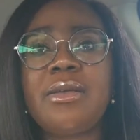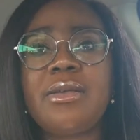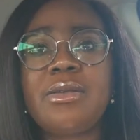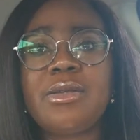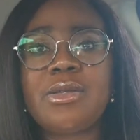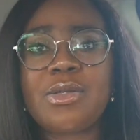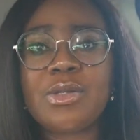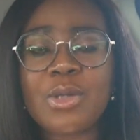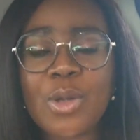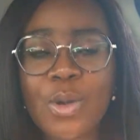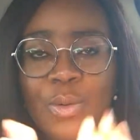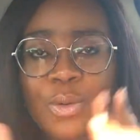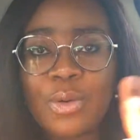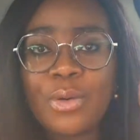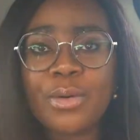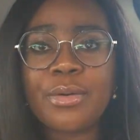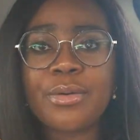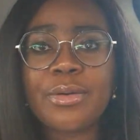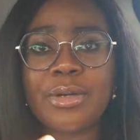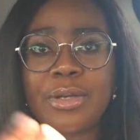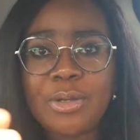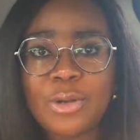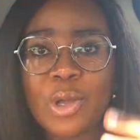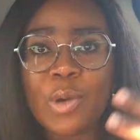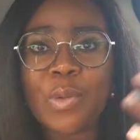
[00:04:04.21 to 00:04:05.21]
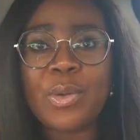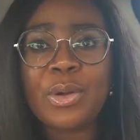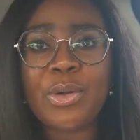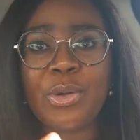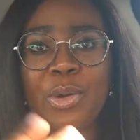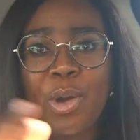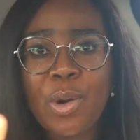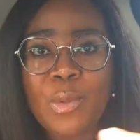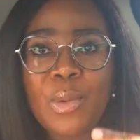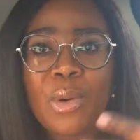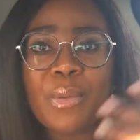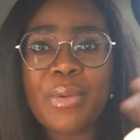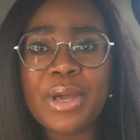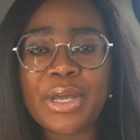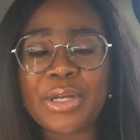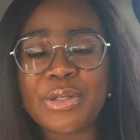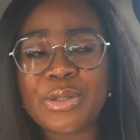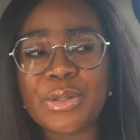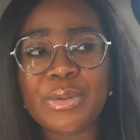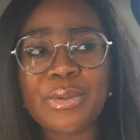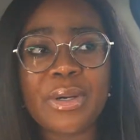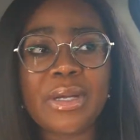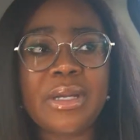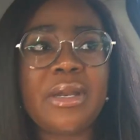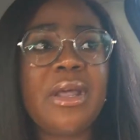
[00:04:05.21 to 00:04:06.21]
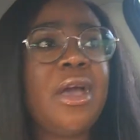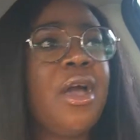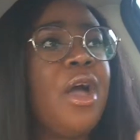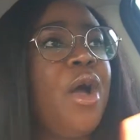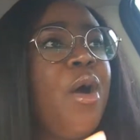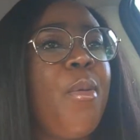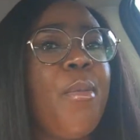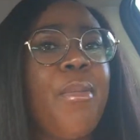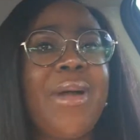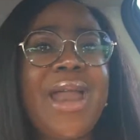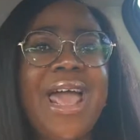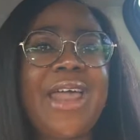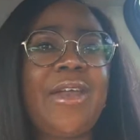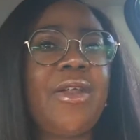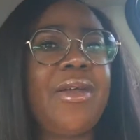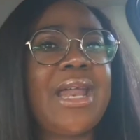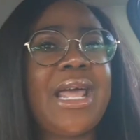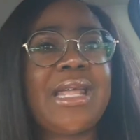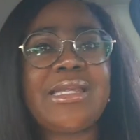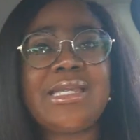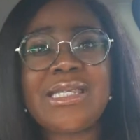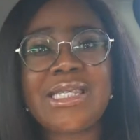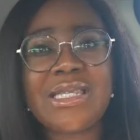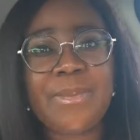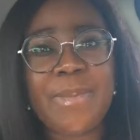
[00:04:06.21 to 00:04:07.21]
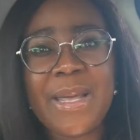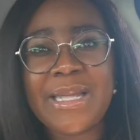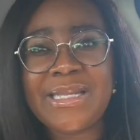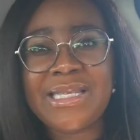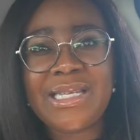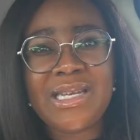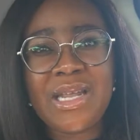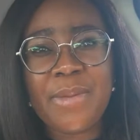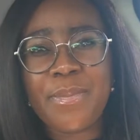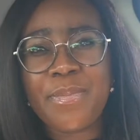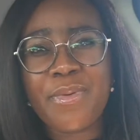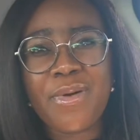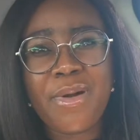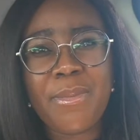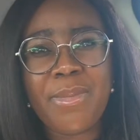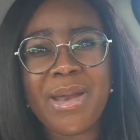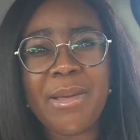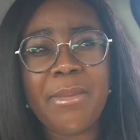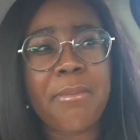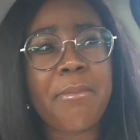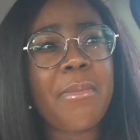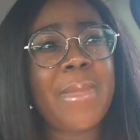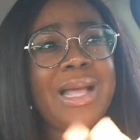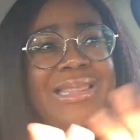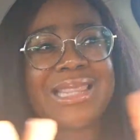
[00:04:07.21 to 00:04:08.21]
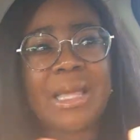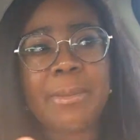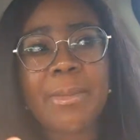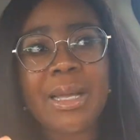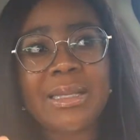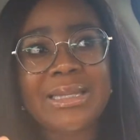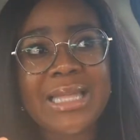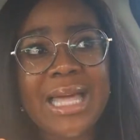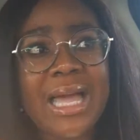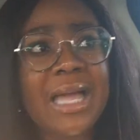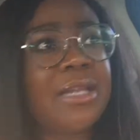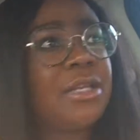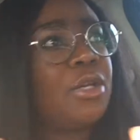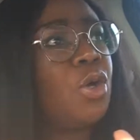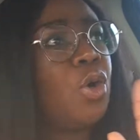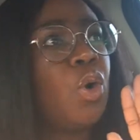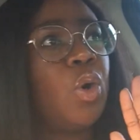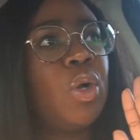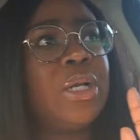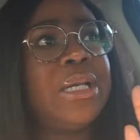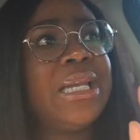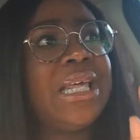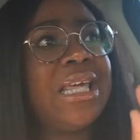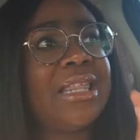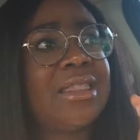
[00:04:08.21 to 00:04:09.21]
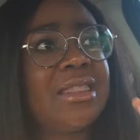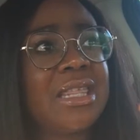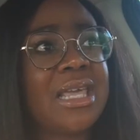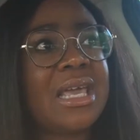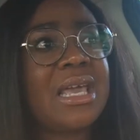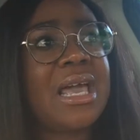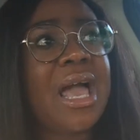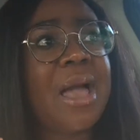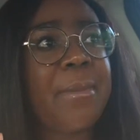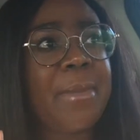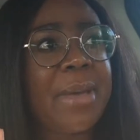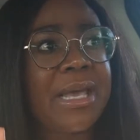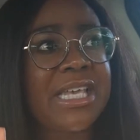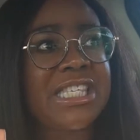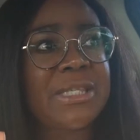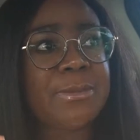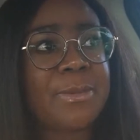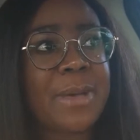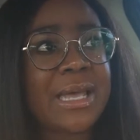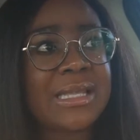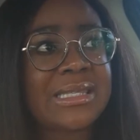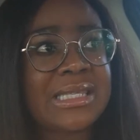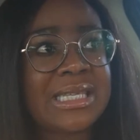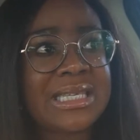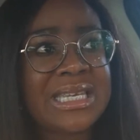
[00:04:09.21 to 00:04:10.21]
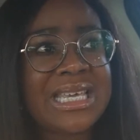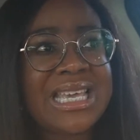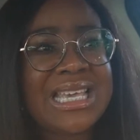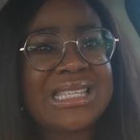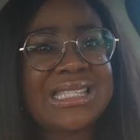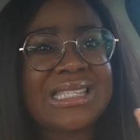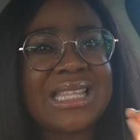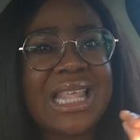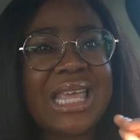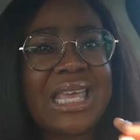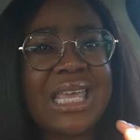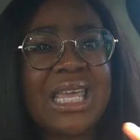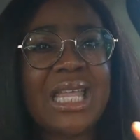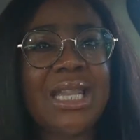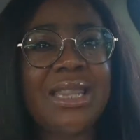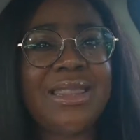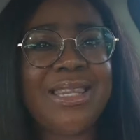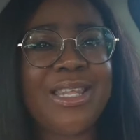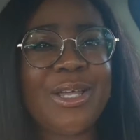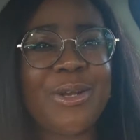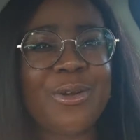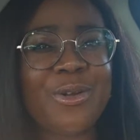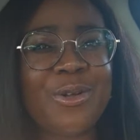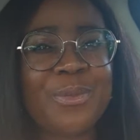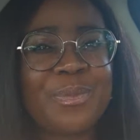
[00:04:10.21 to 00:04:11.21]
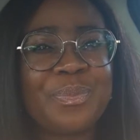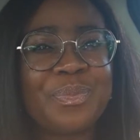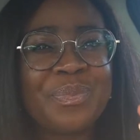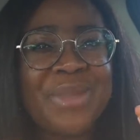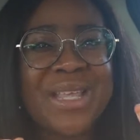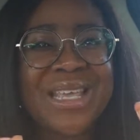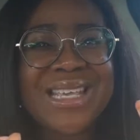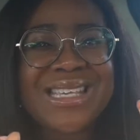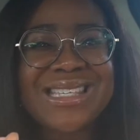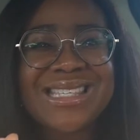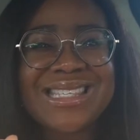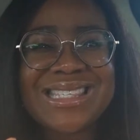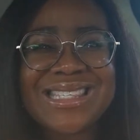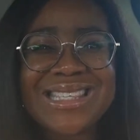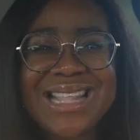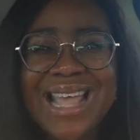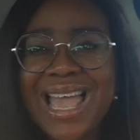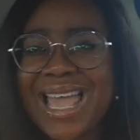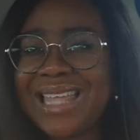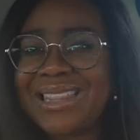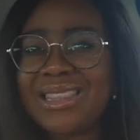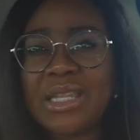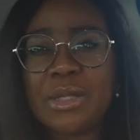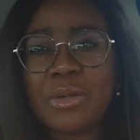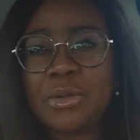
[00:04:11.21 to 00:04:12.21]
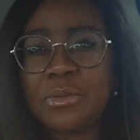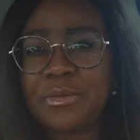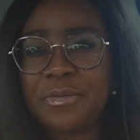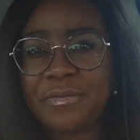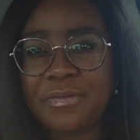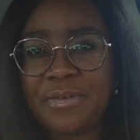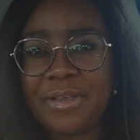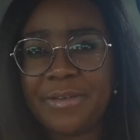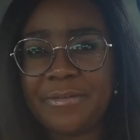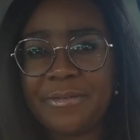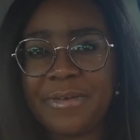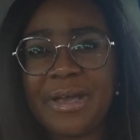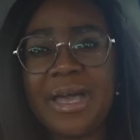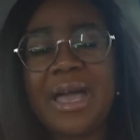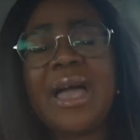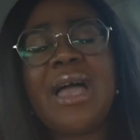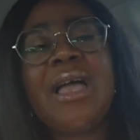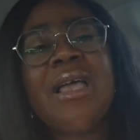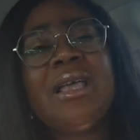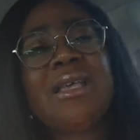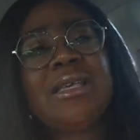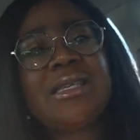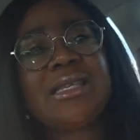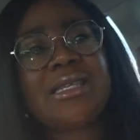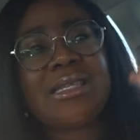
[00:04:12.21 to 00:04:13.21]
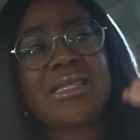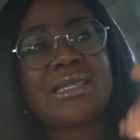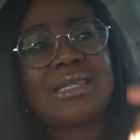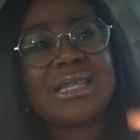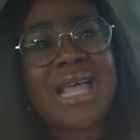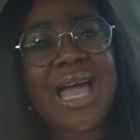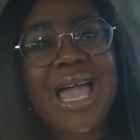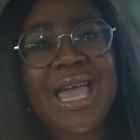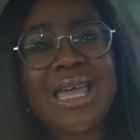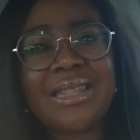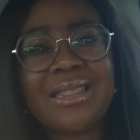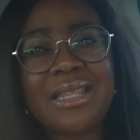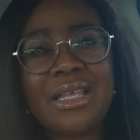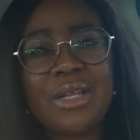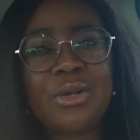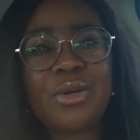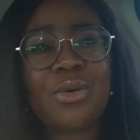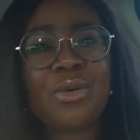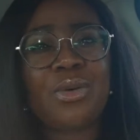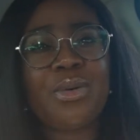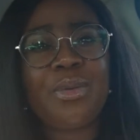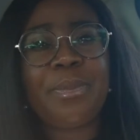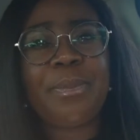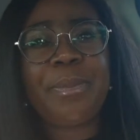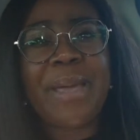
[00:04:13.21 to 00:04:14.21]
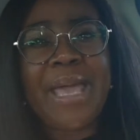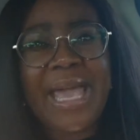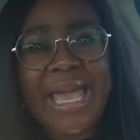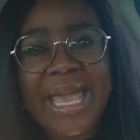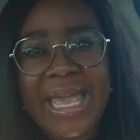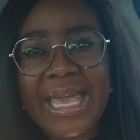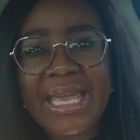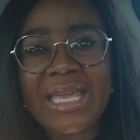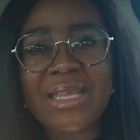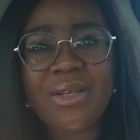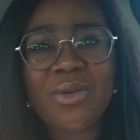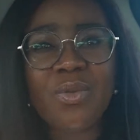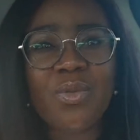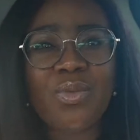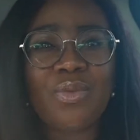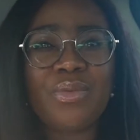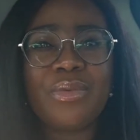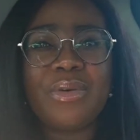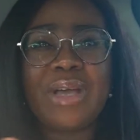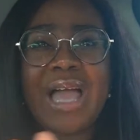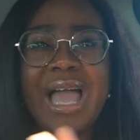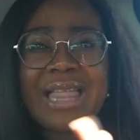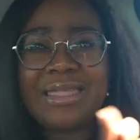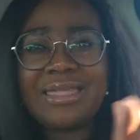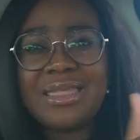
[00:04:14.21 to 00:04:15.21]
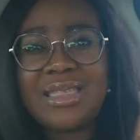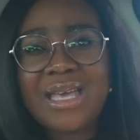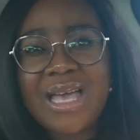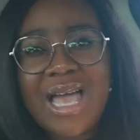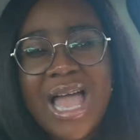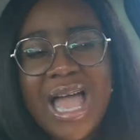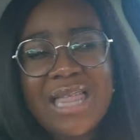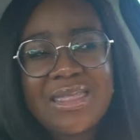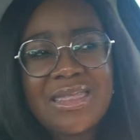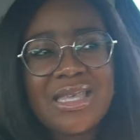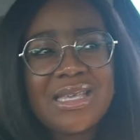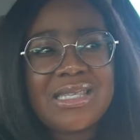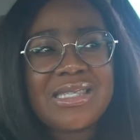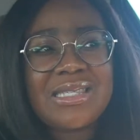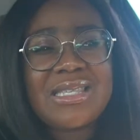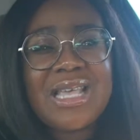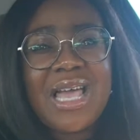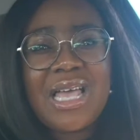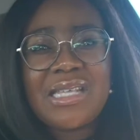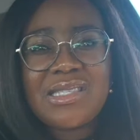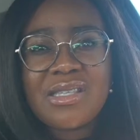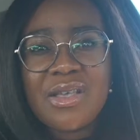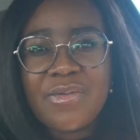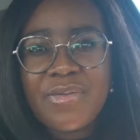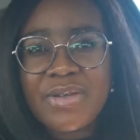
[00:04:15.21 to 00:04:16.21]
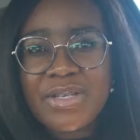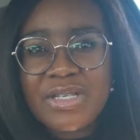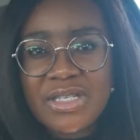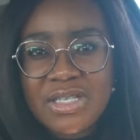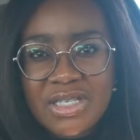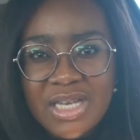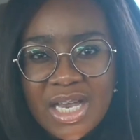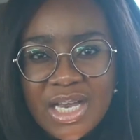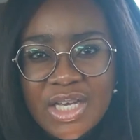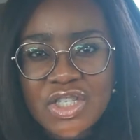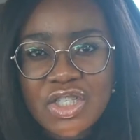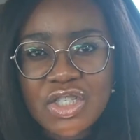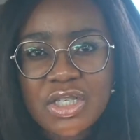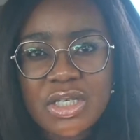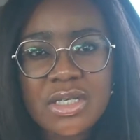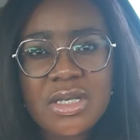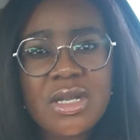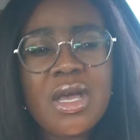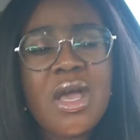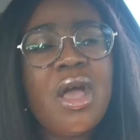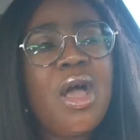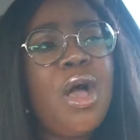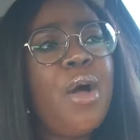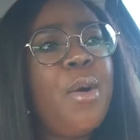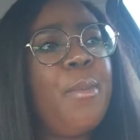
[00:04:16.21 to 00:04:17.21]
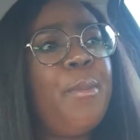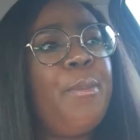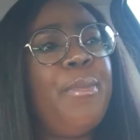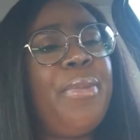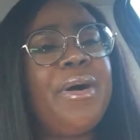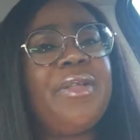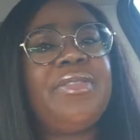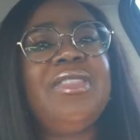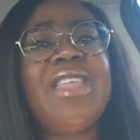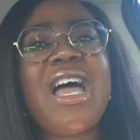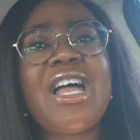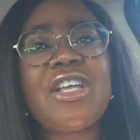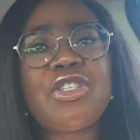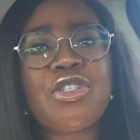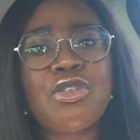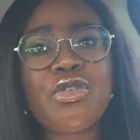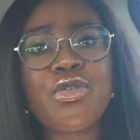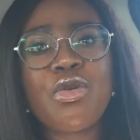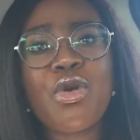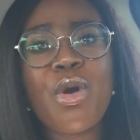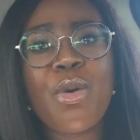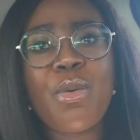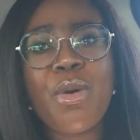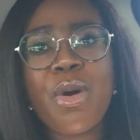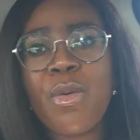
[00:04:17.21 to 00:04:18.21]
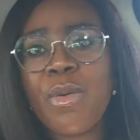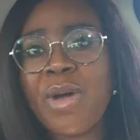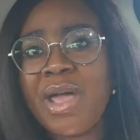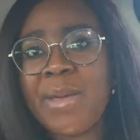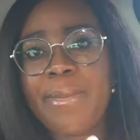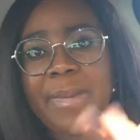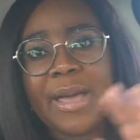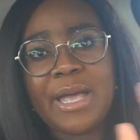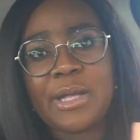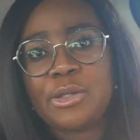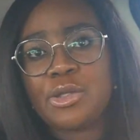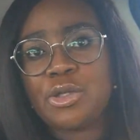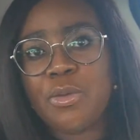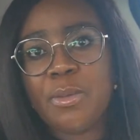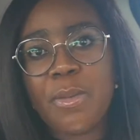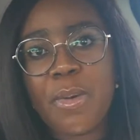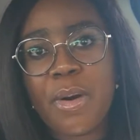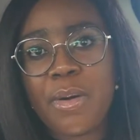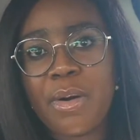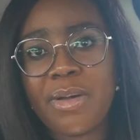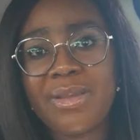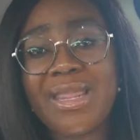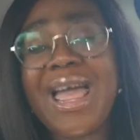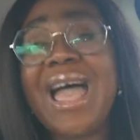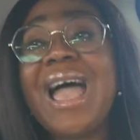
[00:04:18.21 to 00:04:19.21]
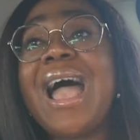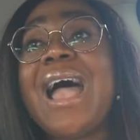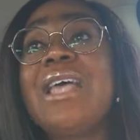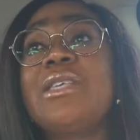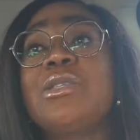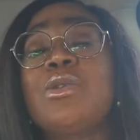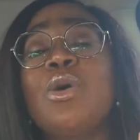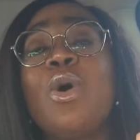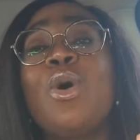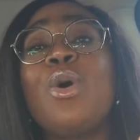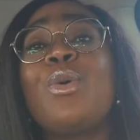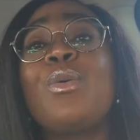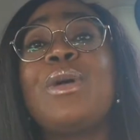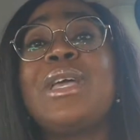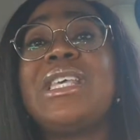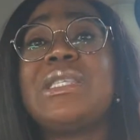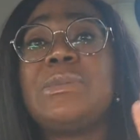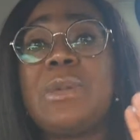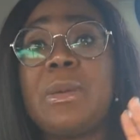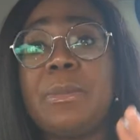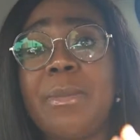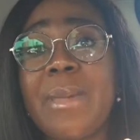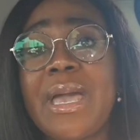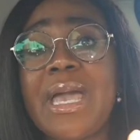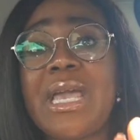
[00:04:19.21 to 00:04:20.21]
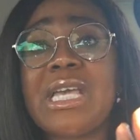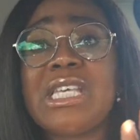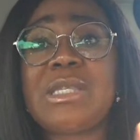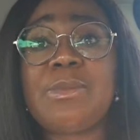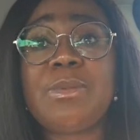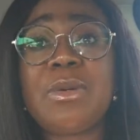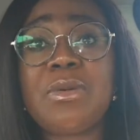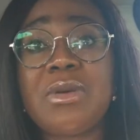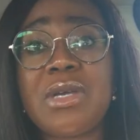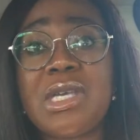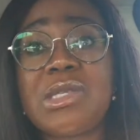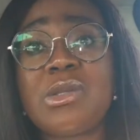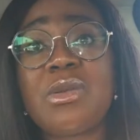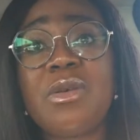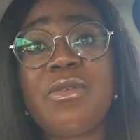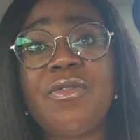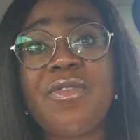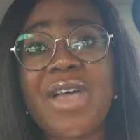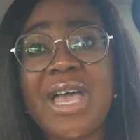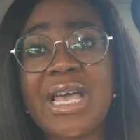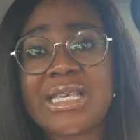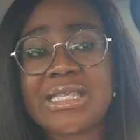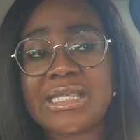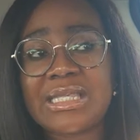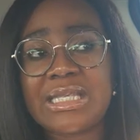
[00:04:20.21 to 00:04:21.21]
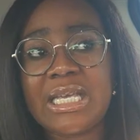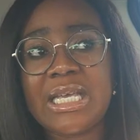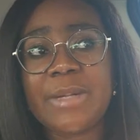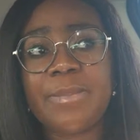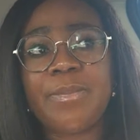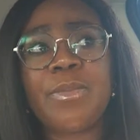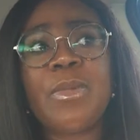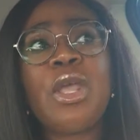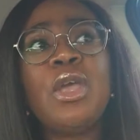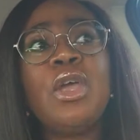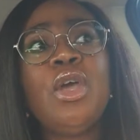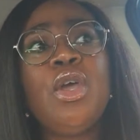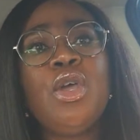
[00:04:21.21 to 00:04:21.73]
So, we know what we're doing. But I don't anticipate any problem. The only thing I'm expecting is like a slight little fever, slight little pain at the site of injection. But that should go away by tomorrow. That has always been my experience with vaccine.